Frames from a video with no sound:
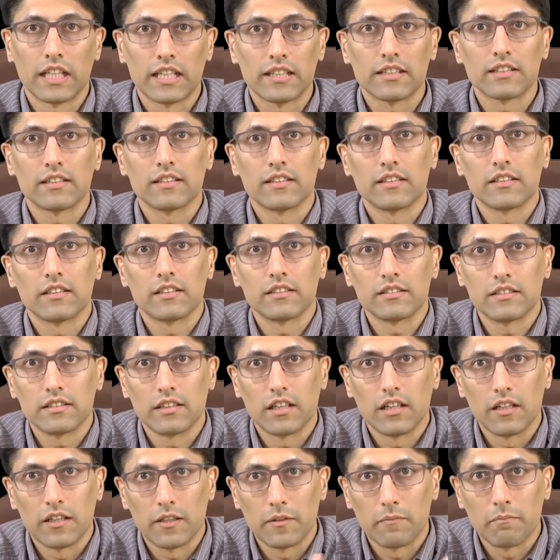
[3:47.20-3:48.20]
that
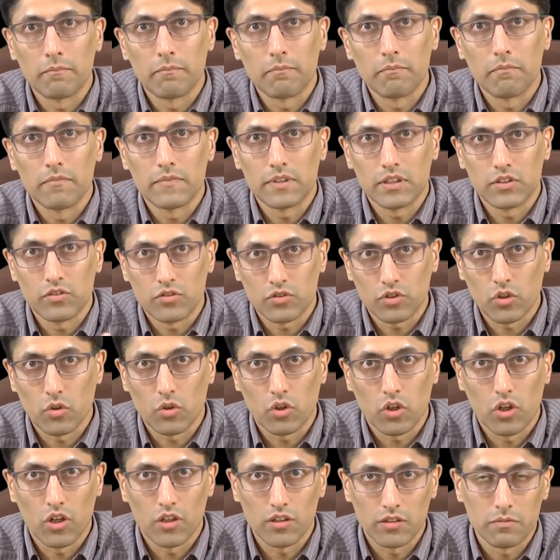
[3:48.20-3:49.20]
um,
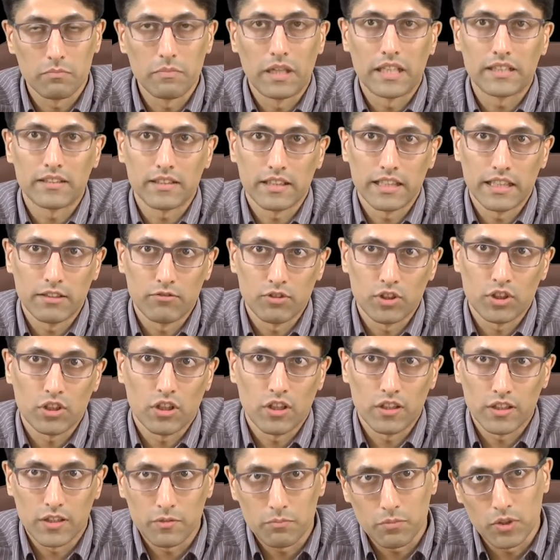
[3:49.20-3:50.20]
so-called mentally
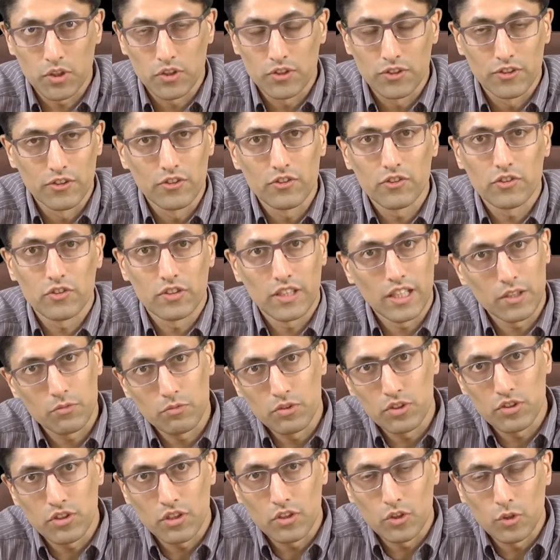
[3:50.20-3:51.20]
retarded persons,
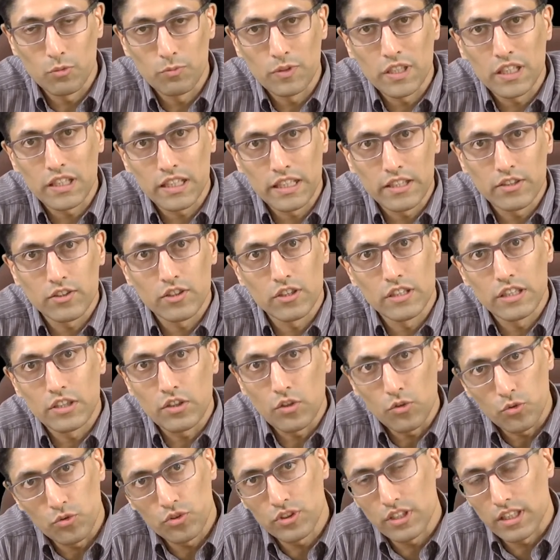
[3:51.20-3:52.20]
that was the nomenclature
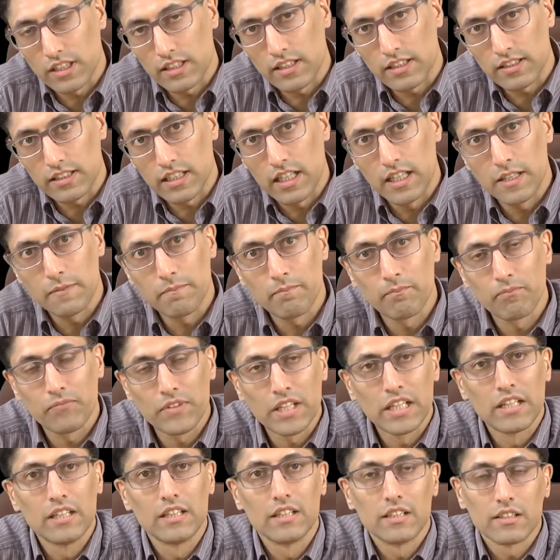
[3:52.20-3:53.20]
in use at the time,
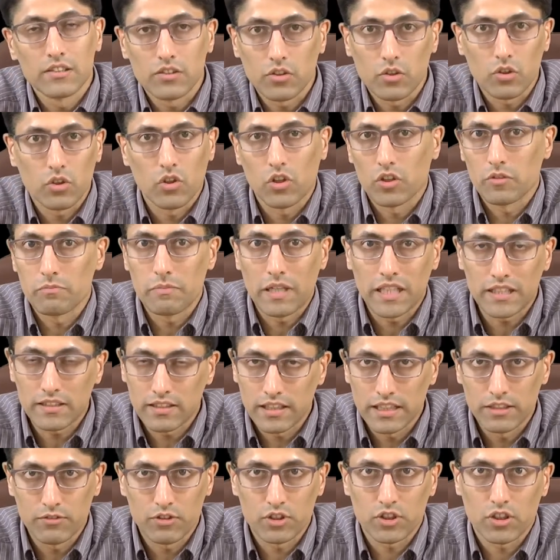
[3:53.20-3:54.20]
so-called
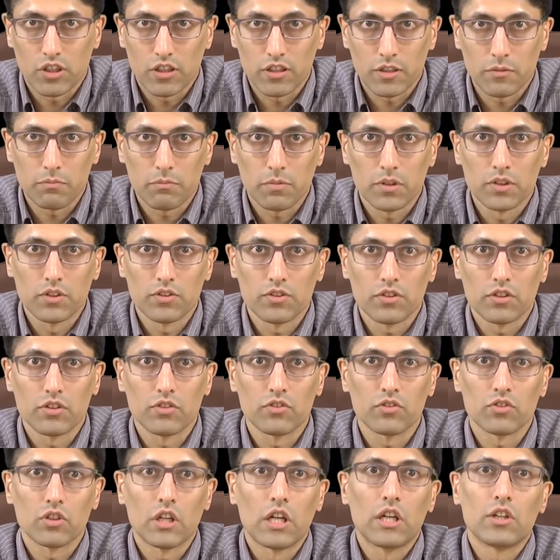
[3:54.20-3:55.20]
mentally retarded
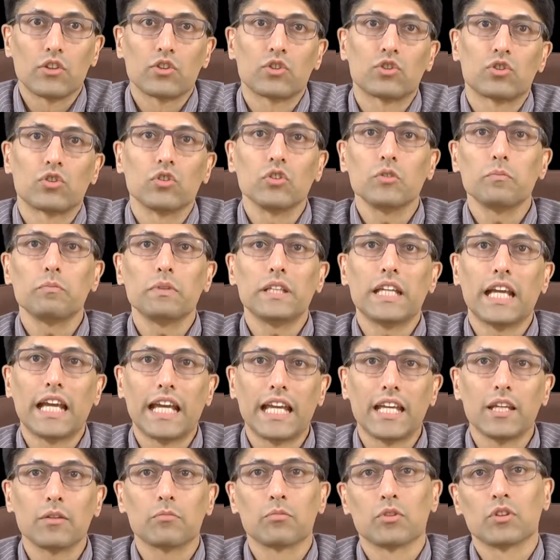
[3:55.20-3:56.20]
persons should be
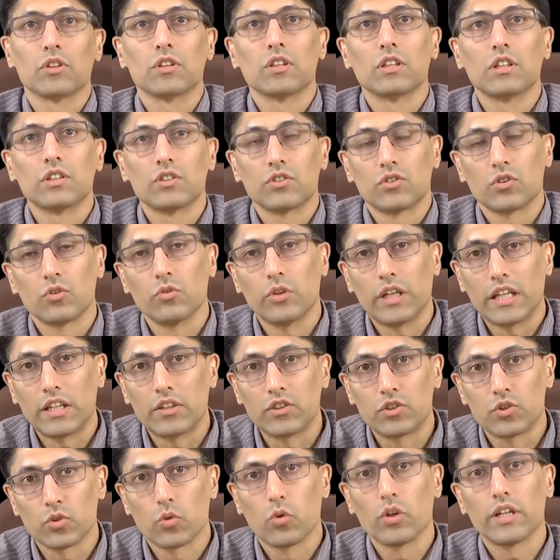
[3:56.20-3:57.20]
able to
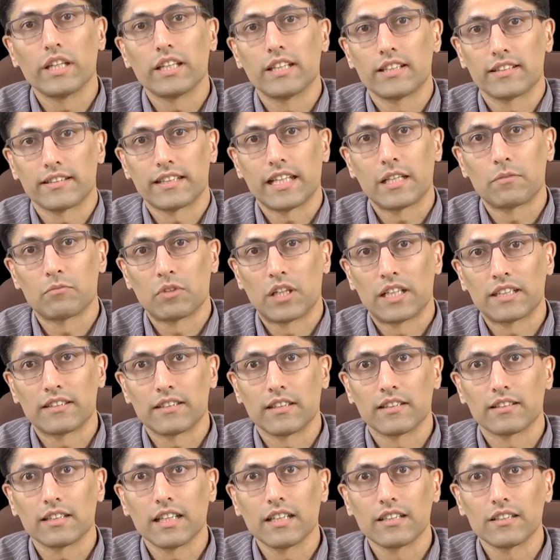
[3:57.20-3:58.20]
enjoy the same
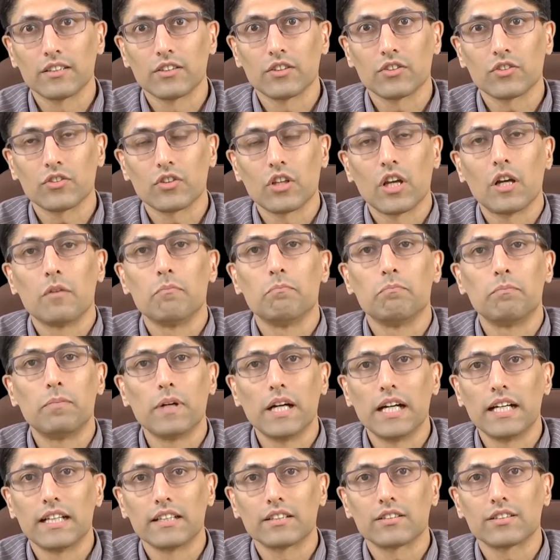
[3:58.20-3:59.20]
rights as others,
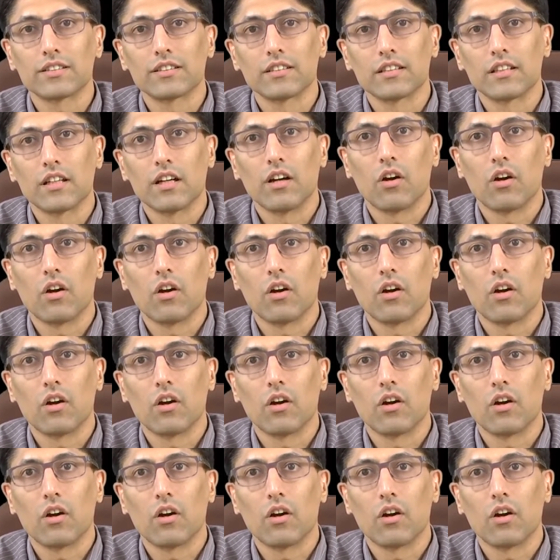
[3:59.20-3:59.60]
but